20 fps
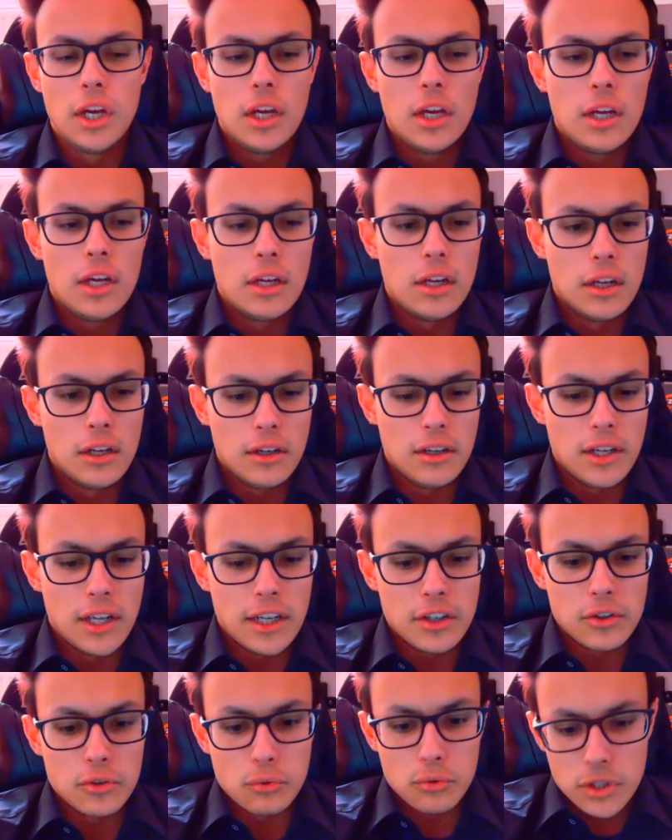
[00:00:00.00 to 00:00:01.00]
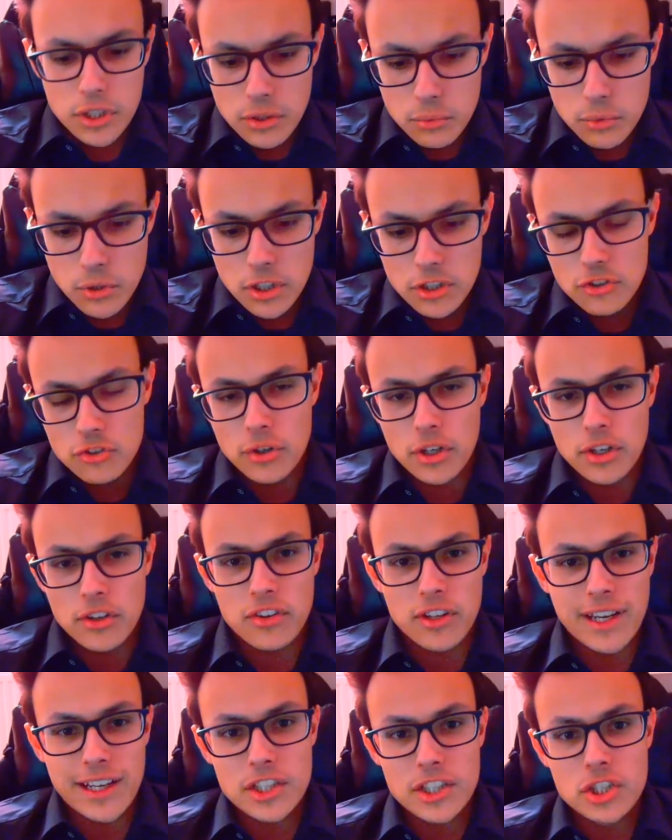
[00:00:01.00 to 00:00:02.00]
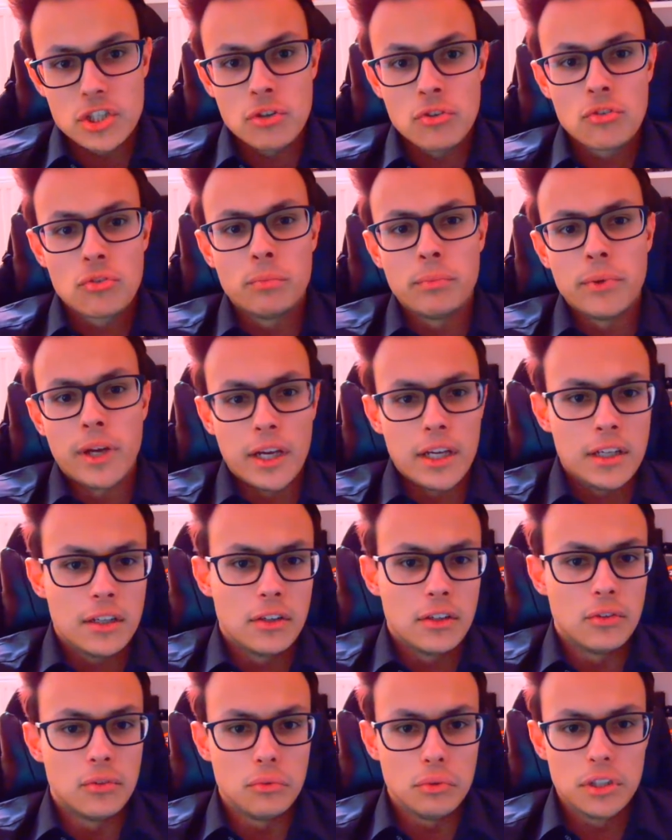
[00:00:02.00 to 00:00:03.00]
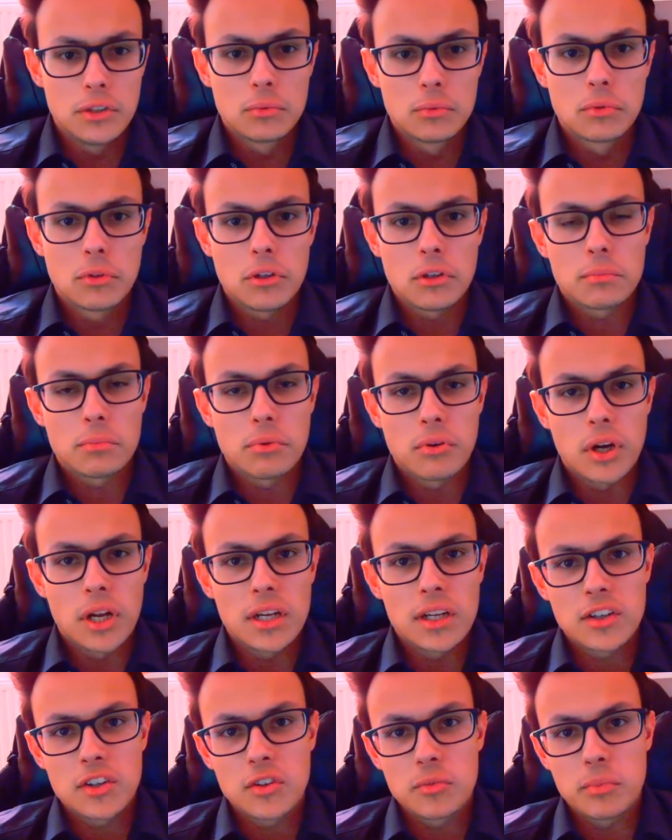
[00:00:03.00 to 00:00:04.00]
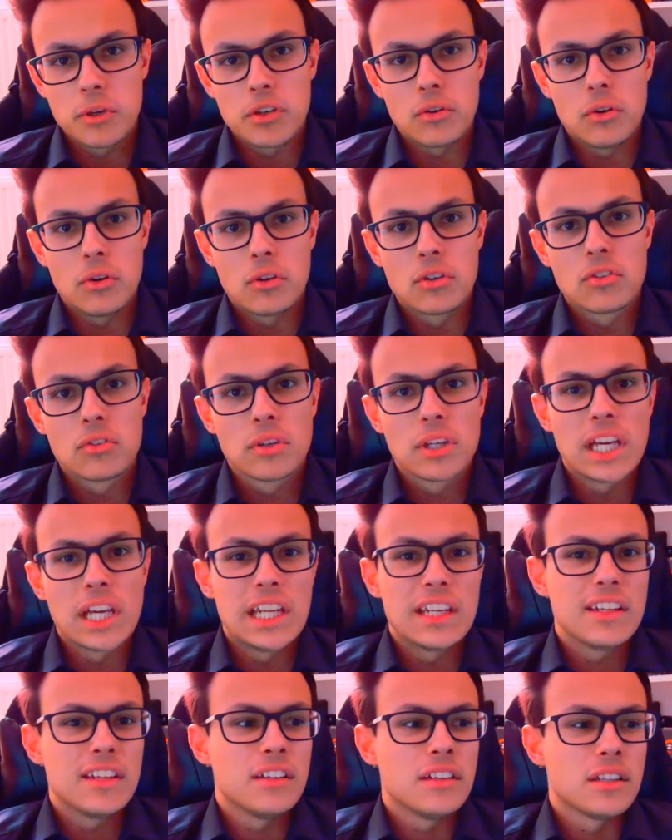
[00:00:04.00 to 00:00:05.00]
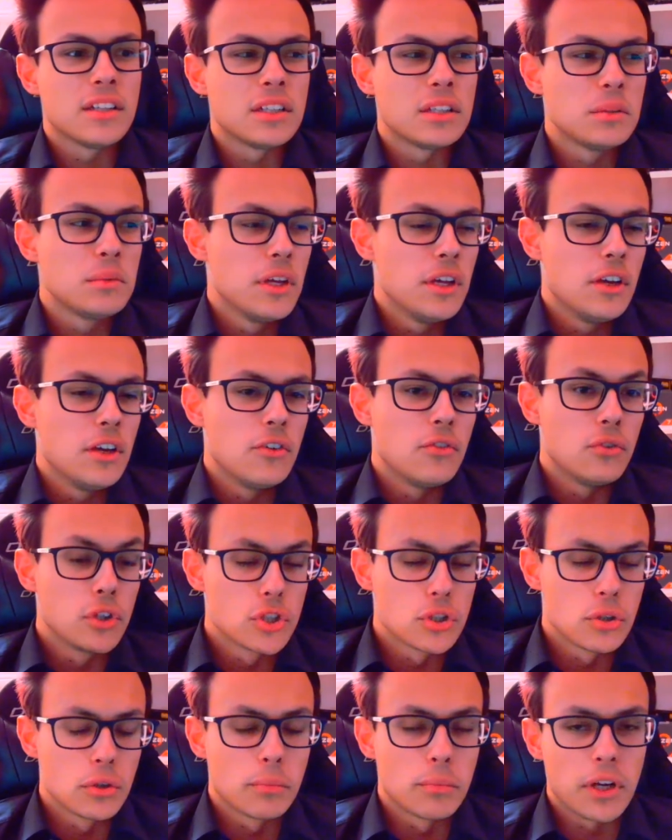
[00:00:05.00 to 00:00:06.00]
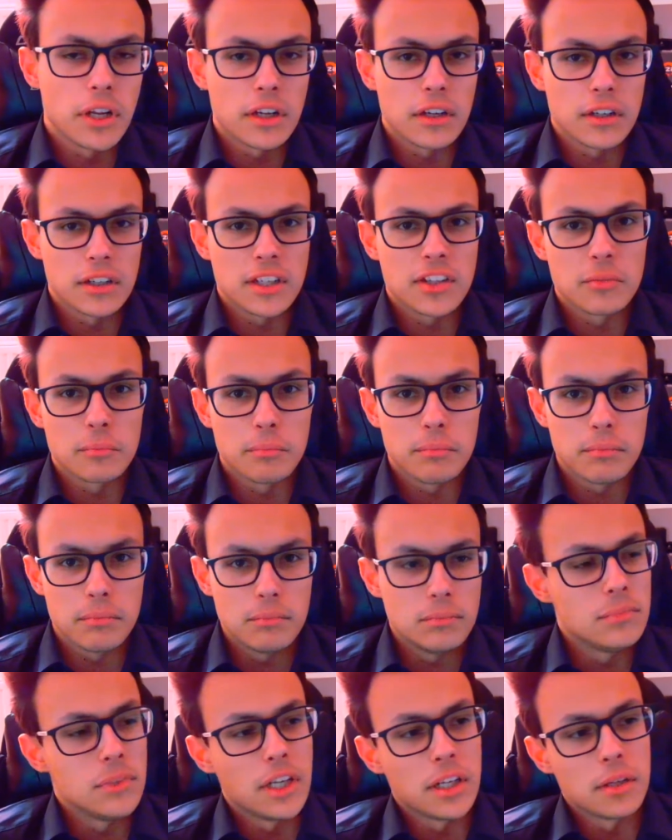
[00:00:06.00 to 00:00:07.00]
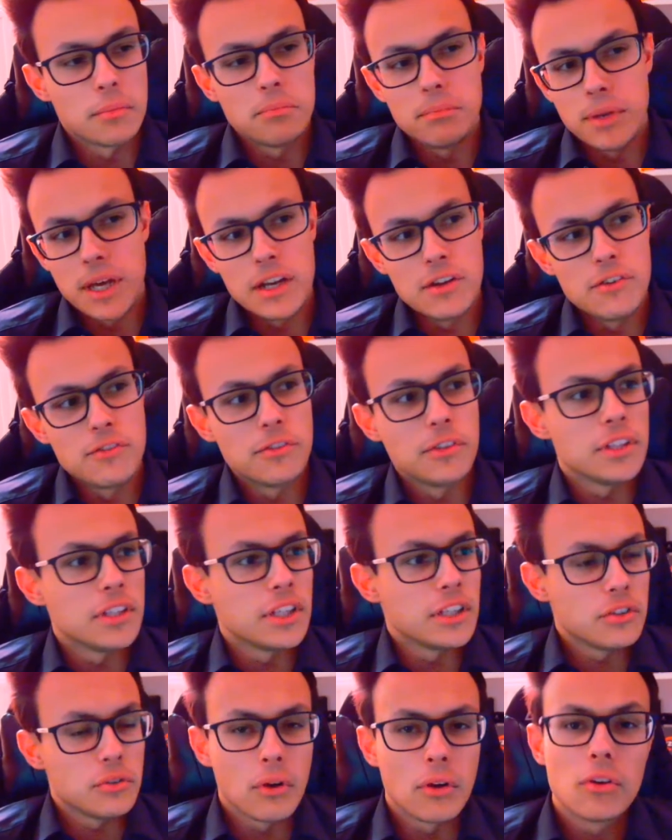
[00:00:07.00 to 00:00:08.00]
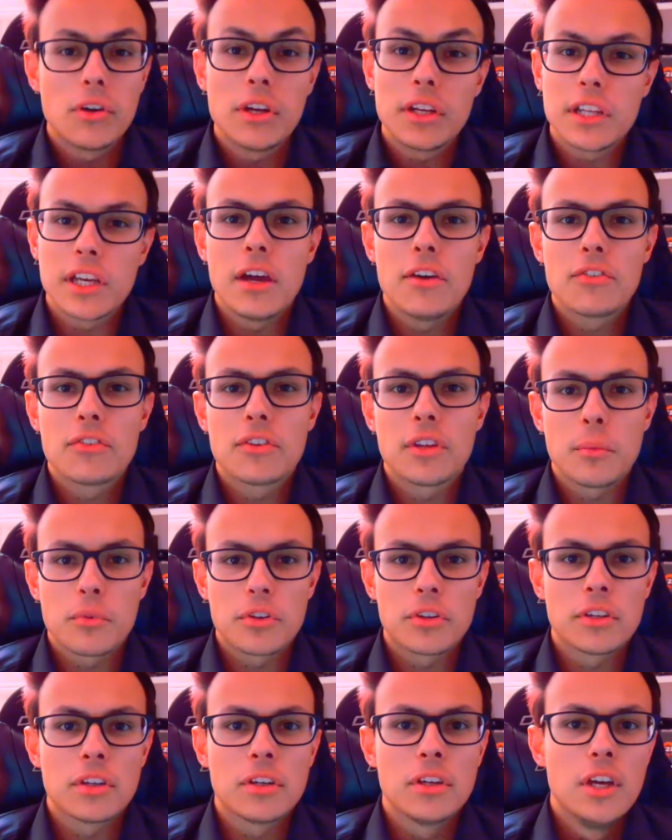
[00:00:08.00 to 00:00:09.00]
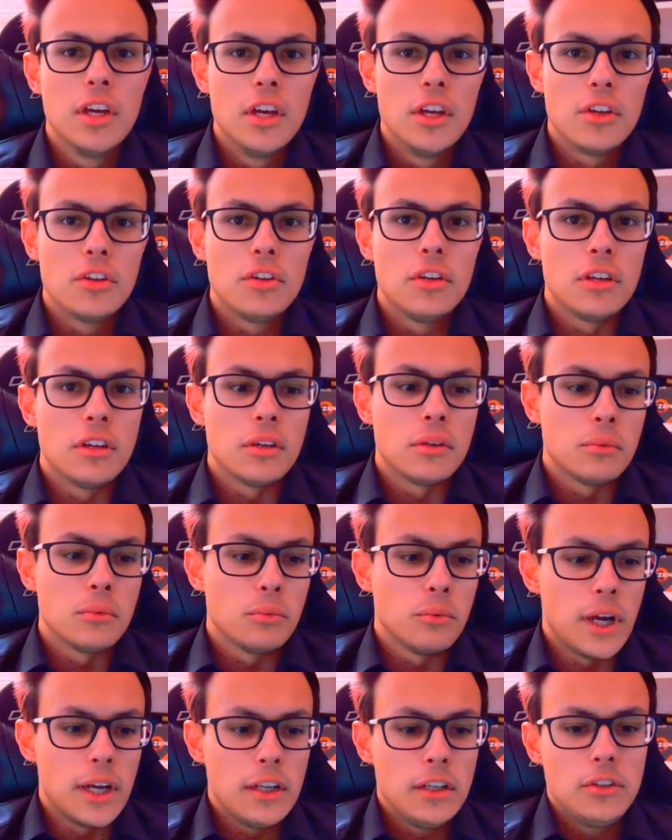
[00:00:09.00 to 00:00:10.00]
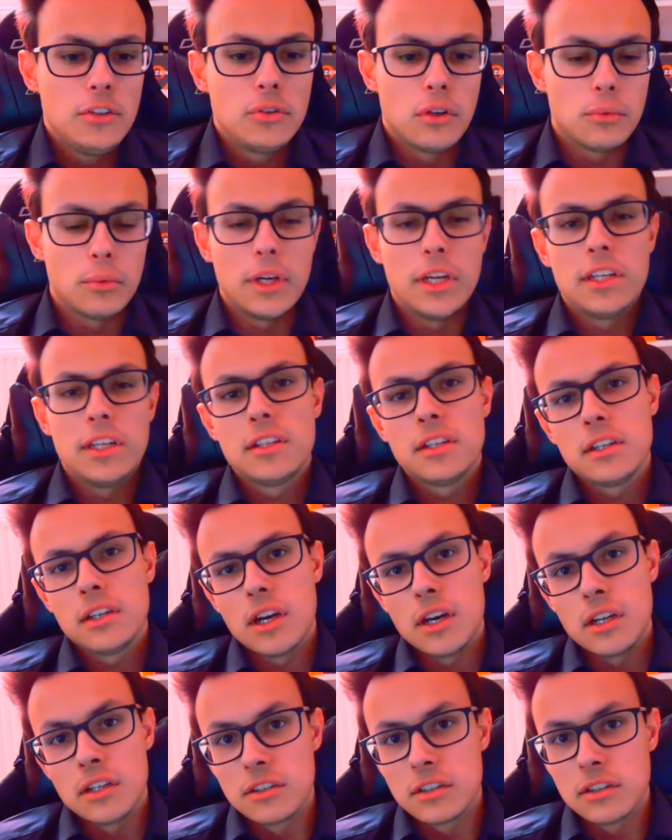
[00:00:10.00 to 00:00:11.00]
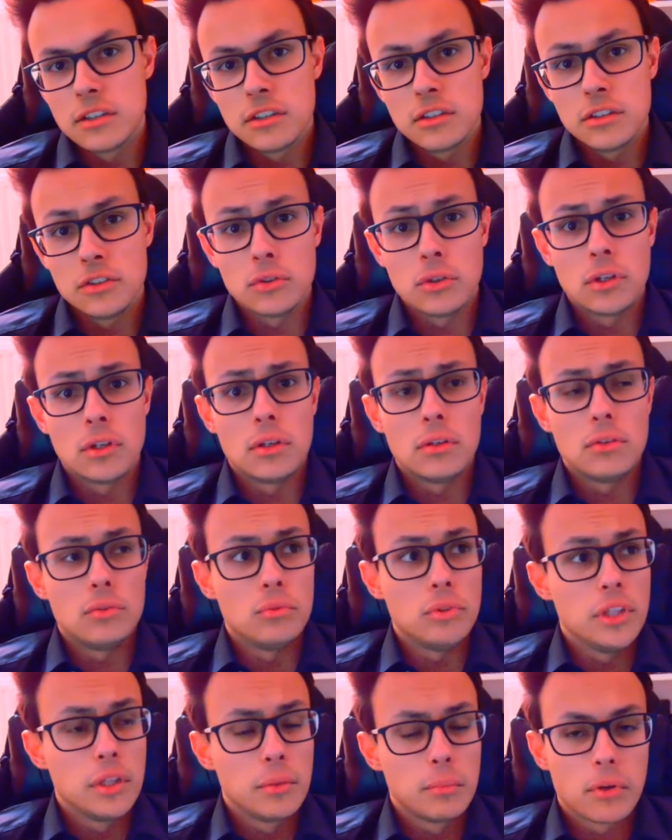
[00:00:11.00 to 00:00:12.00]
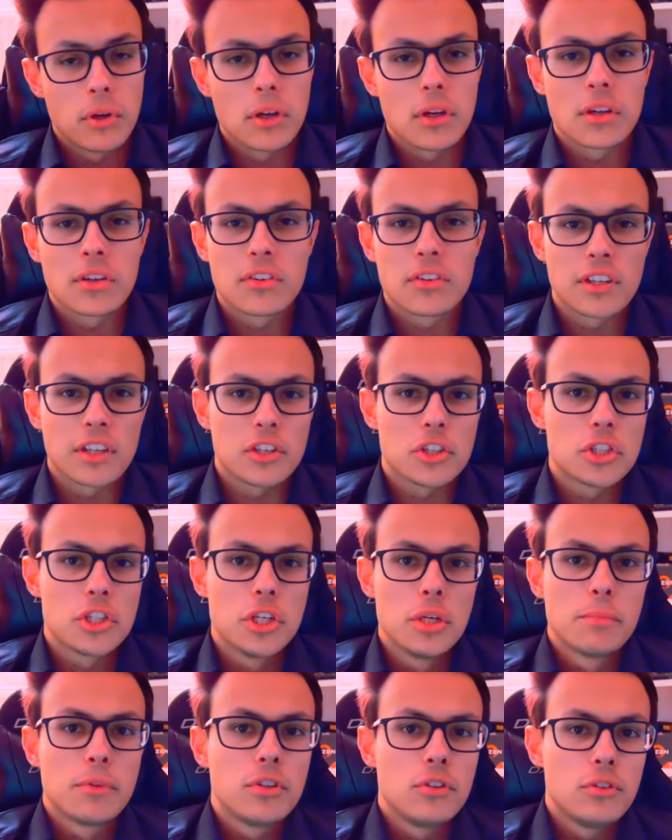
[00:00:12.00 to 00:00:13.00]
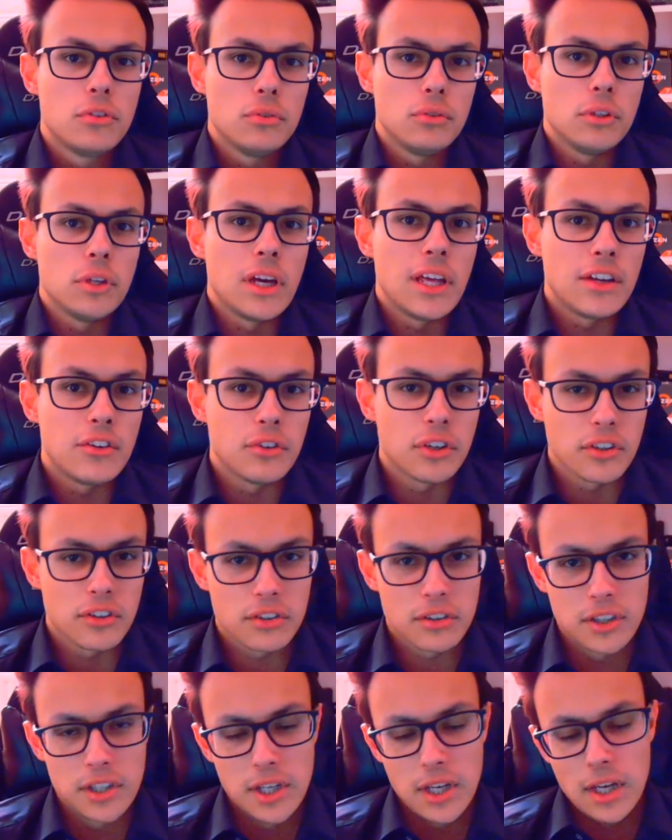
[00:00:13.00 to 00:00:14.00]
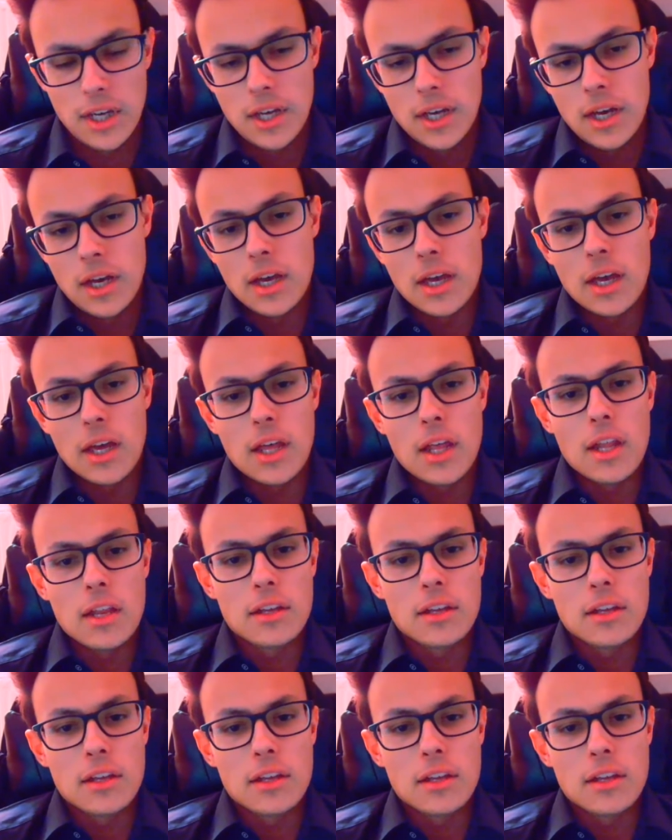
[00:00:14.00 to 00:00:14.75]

like real world transactions to buy real world products, but also get a virtual product as a benefit, that you already have something while you are waiting until your real products get shipped to your address. And